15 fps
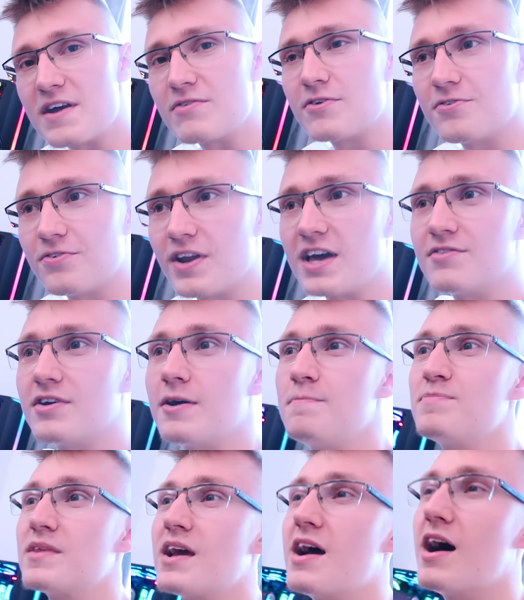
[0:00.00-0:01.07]
favorite flavor,
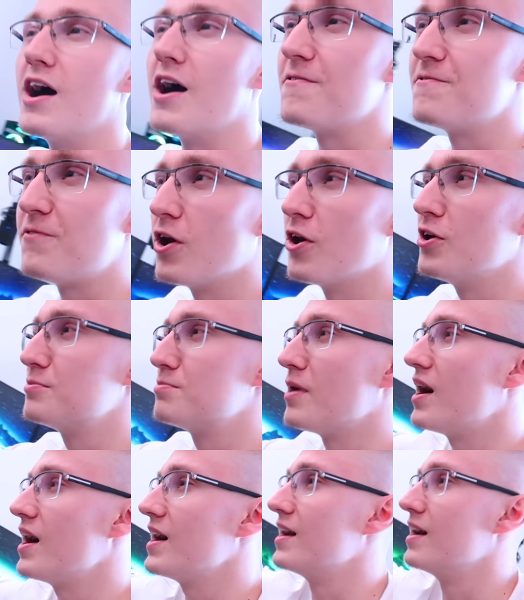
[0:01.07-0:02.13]
uh, followed
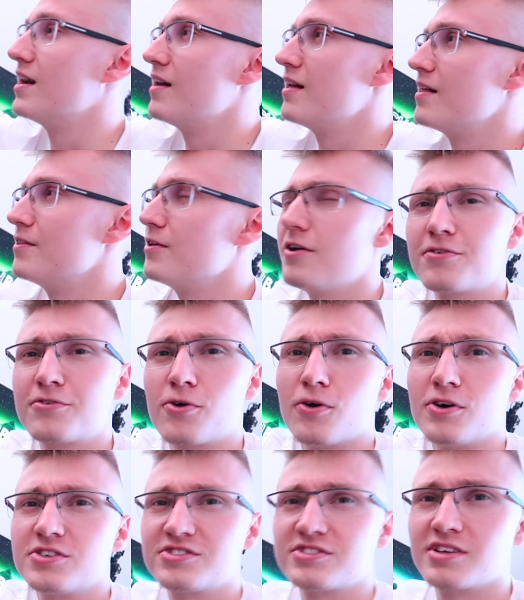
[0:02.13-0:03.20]
by, of
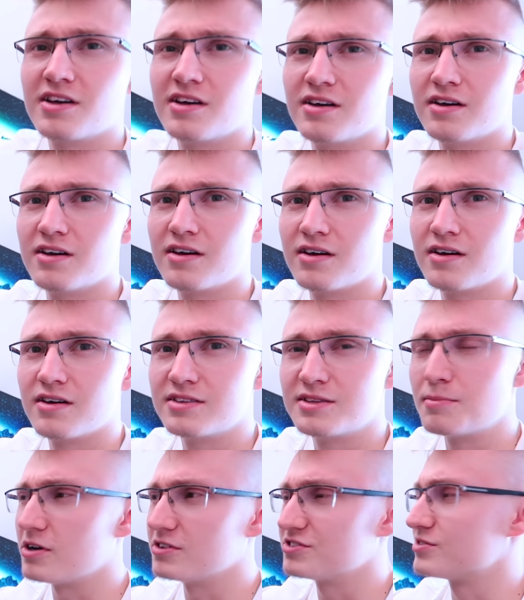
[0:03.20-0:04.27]
course, the
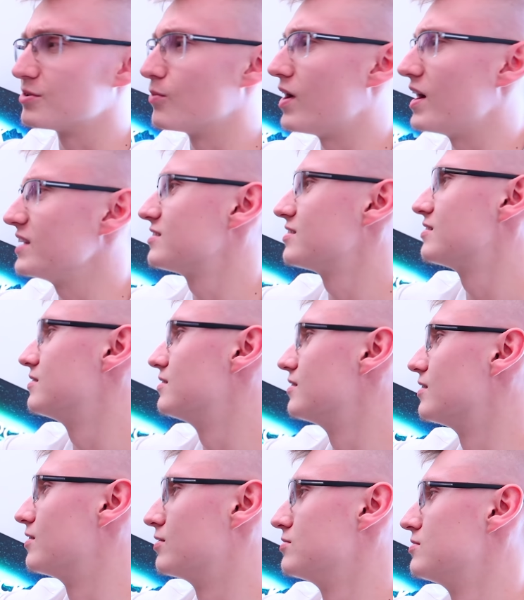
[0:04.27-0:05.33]
Monster White,
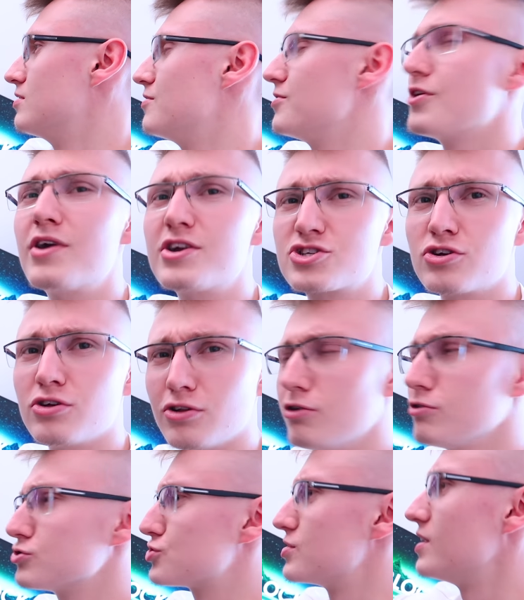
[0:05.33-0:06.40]
the, the original
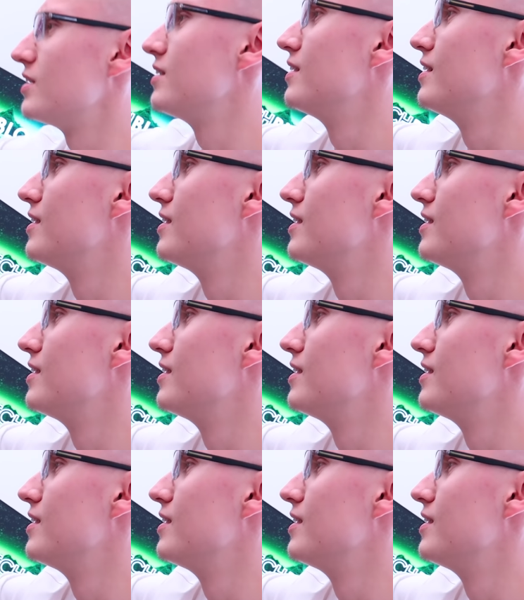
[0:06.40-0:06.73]
Ultra.